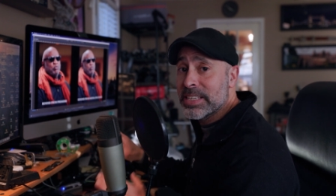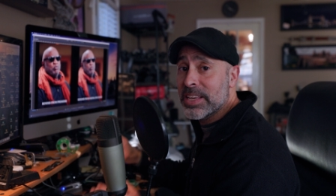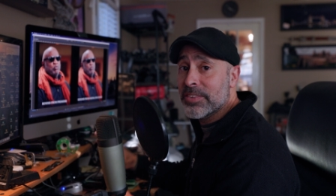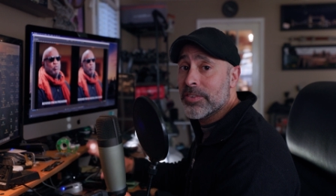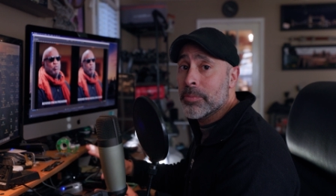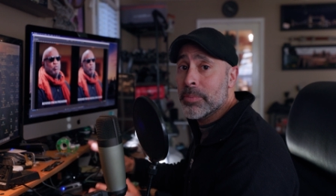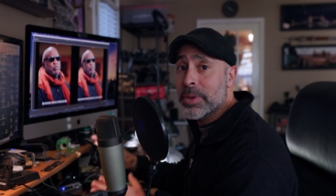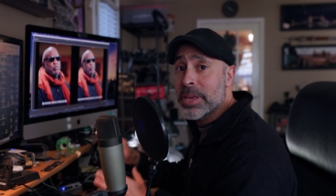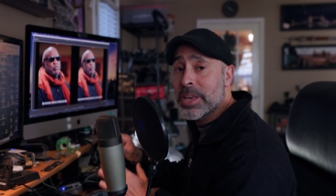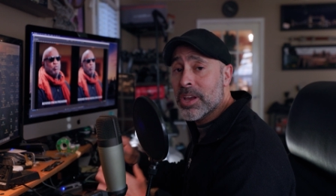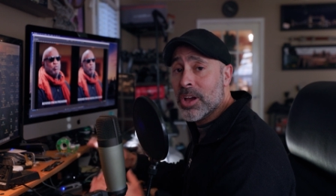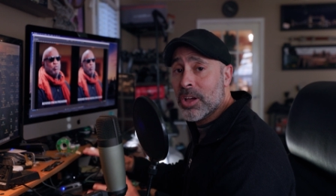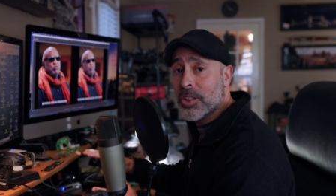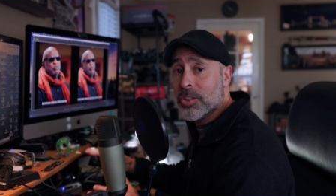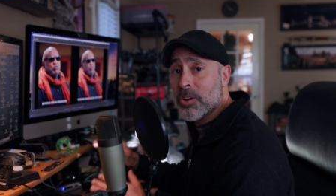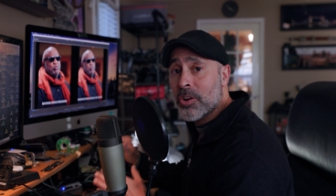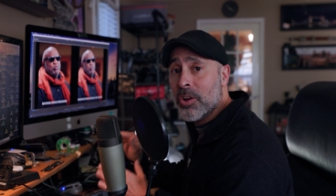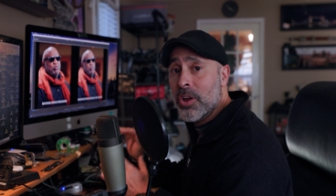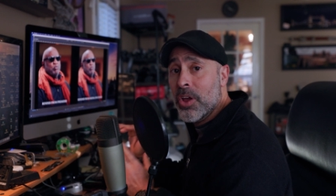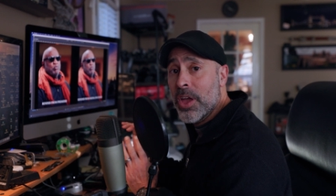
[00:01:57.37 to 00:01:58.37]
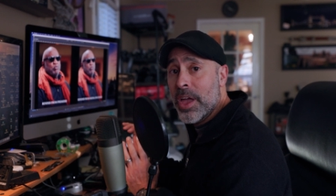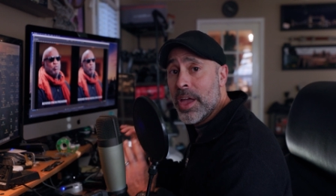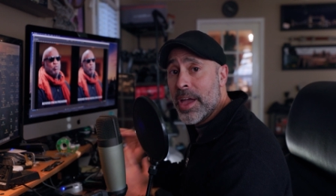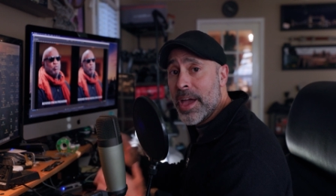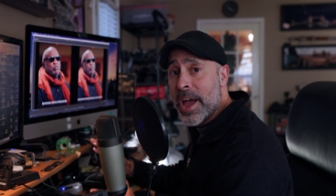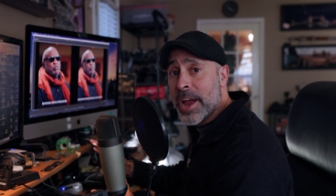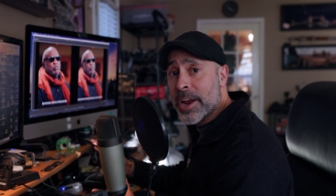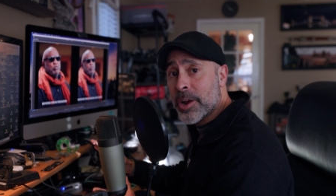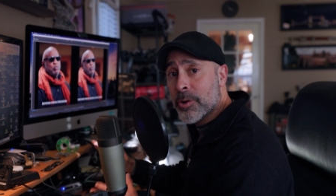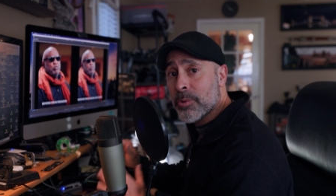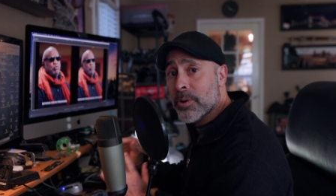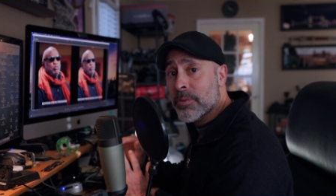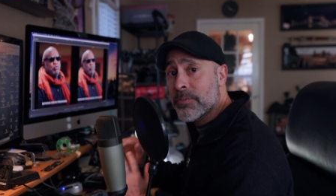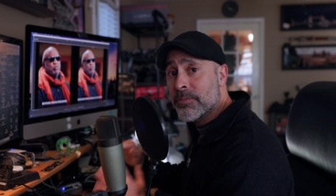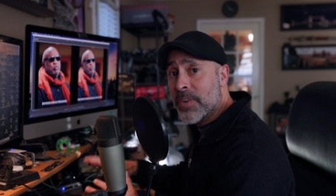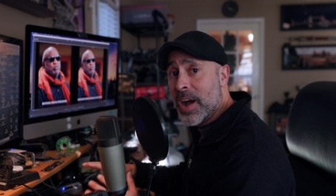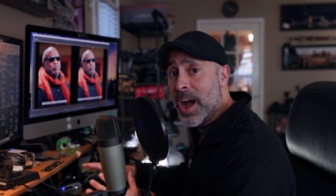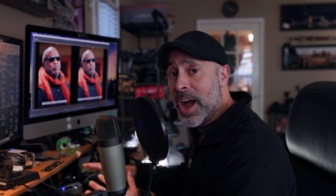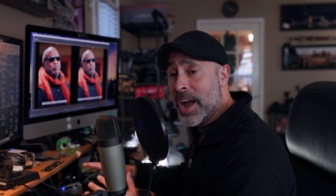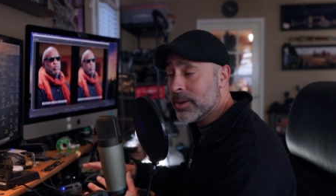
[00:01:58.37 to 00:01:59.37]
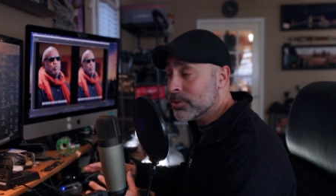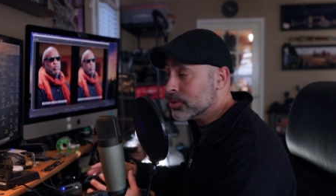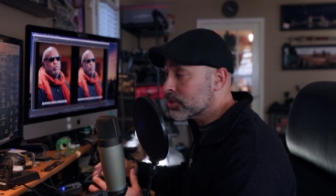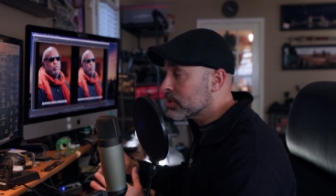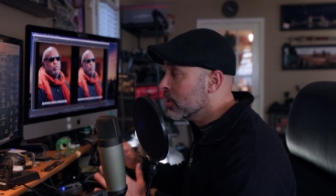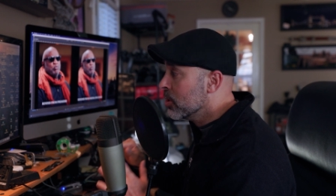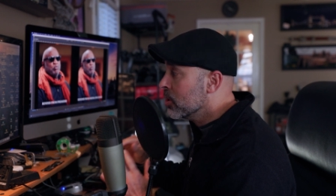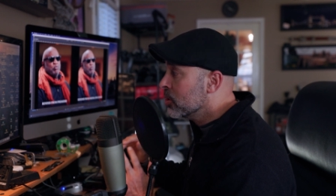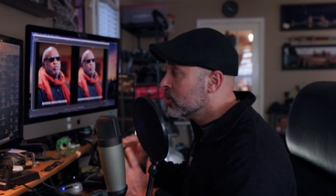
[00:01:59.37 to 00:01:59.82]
giving me color accurate files.